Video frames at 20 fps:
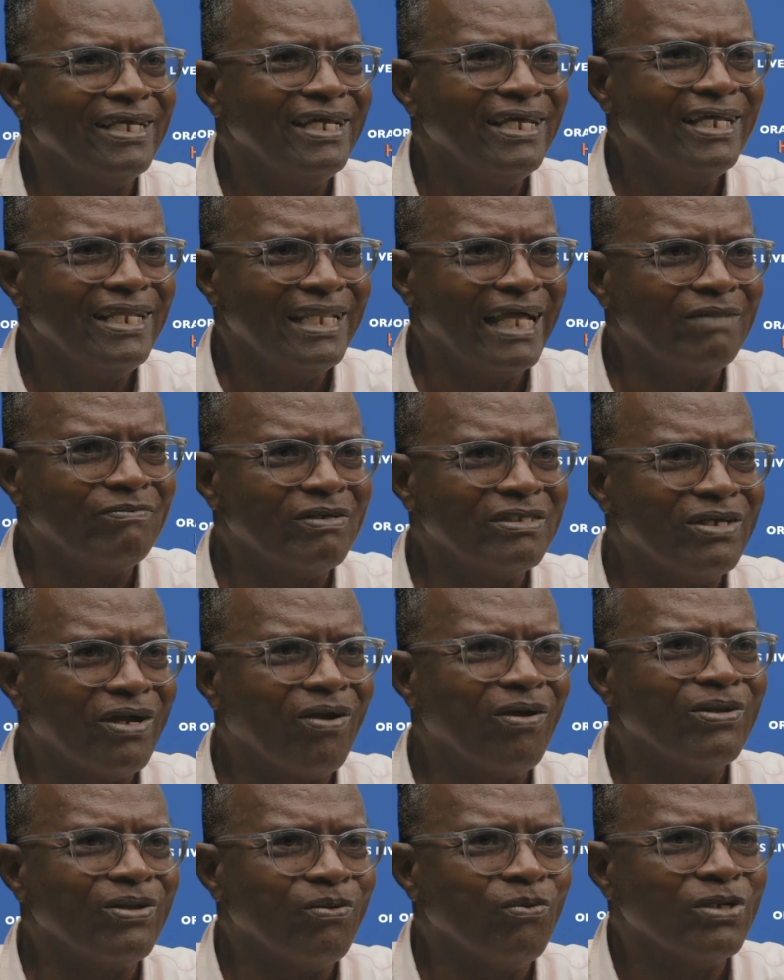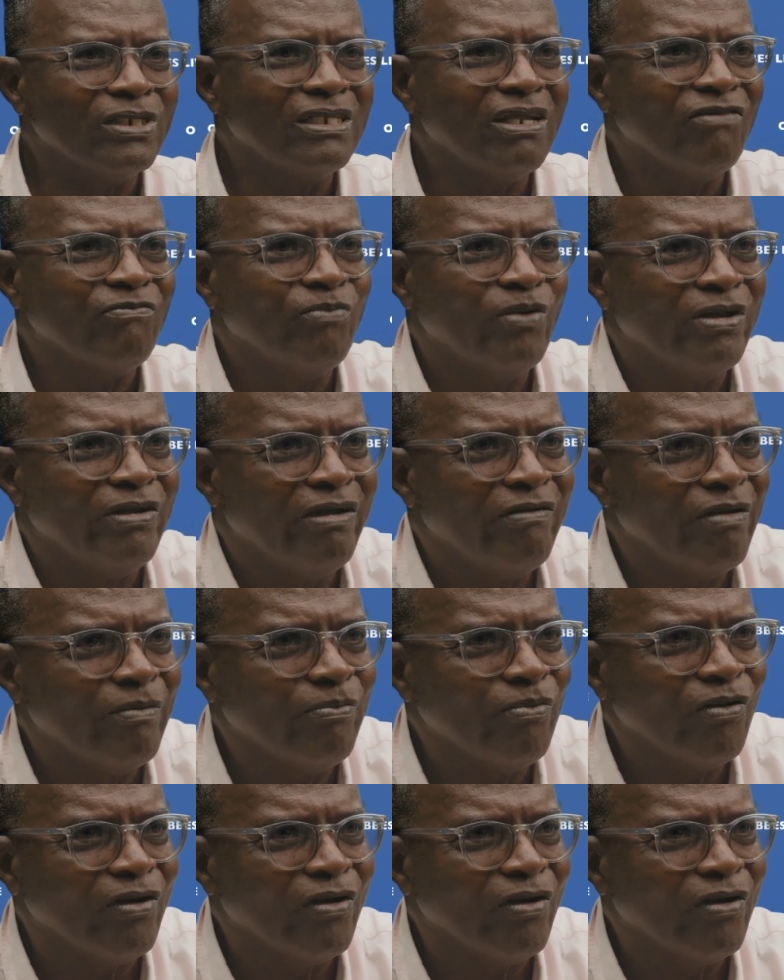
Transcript: That was the conclusion of Poirier report.